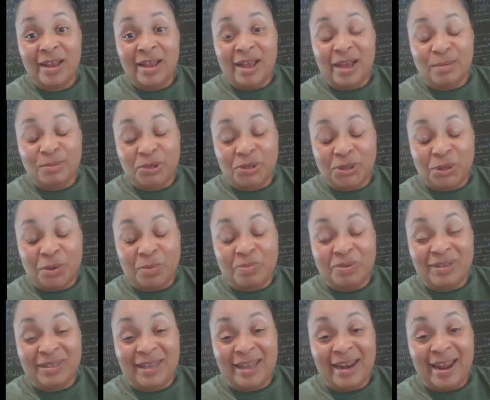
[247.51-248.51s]
I'm just going to
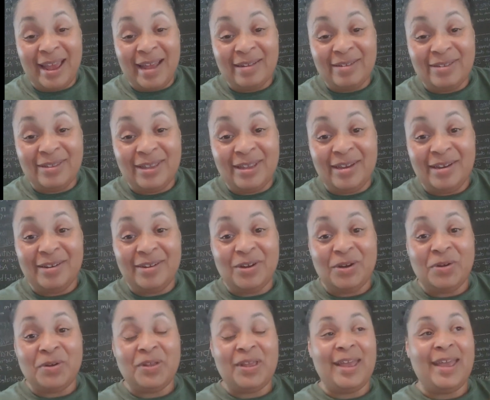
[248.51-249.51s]
put that out there,
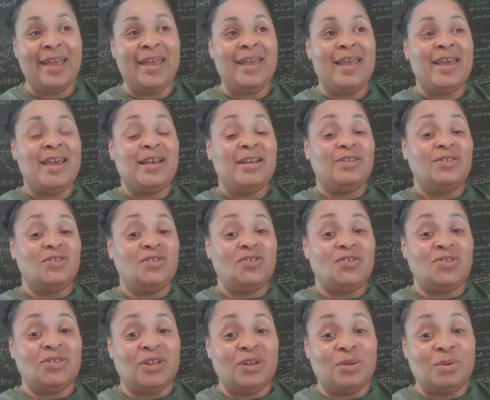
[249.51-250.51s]
okay?
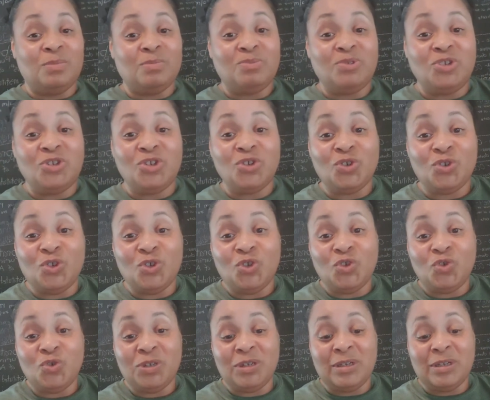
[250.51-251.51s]
Some
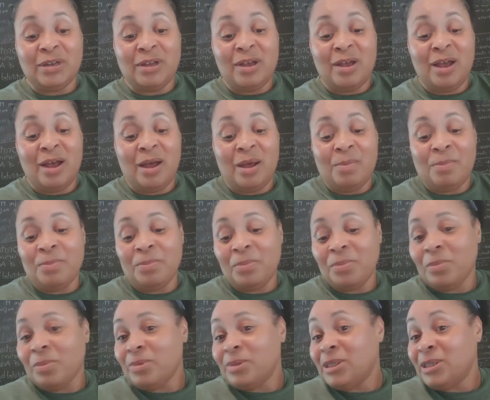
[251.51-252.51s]
children come
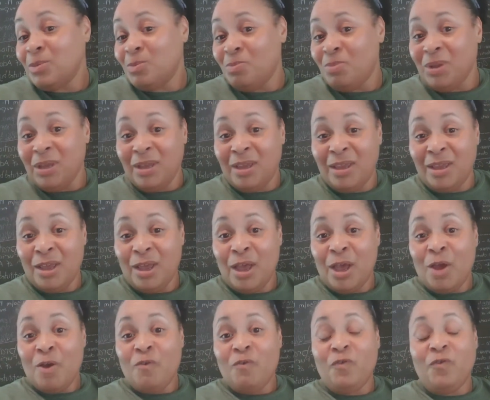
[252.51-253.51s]
to be
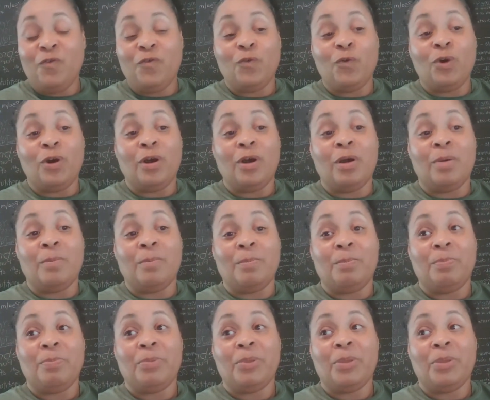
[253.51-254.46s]
from